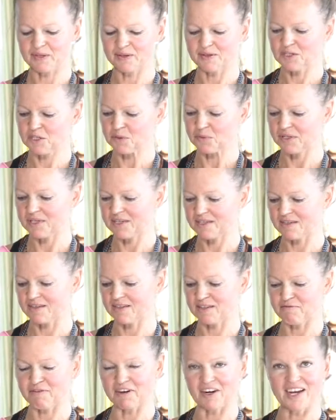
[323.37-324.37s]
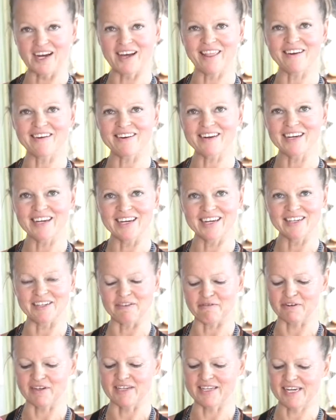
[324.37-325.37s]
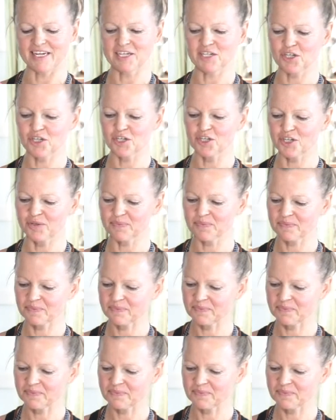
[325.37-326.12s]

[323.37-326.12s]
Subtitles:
so there's a different color again, different texture.